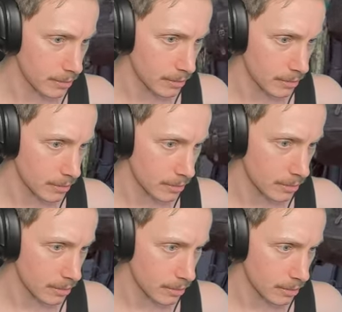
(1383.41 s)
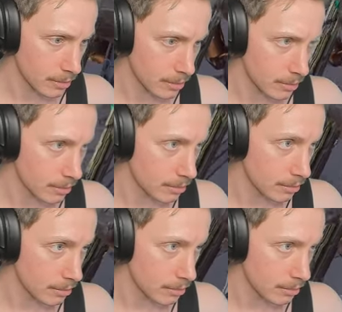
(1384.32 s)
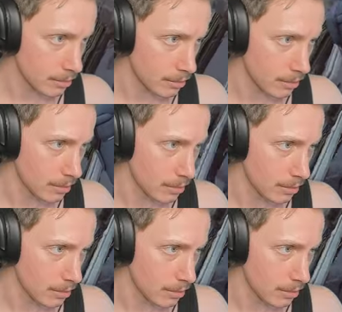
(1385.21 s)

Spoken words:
Nobody speaks.